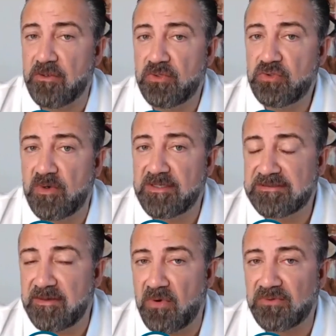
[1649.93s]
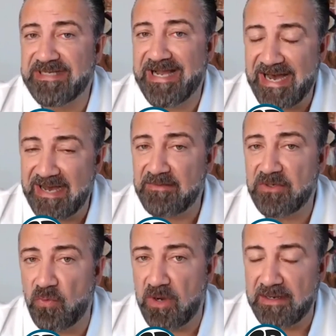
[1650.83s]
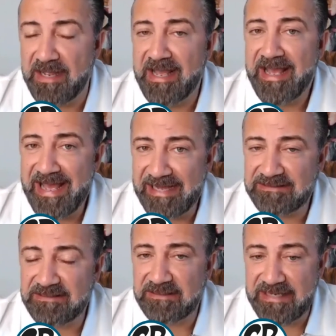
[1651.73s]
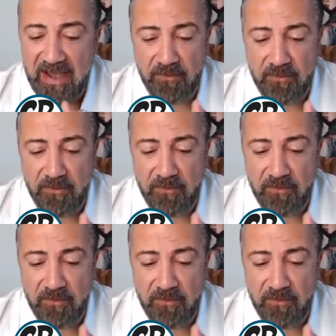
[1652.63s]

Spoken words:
Which one is the most common one? Answer that one.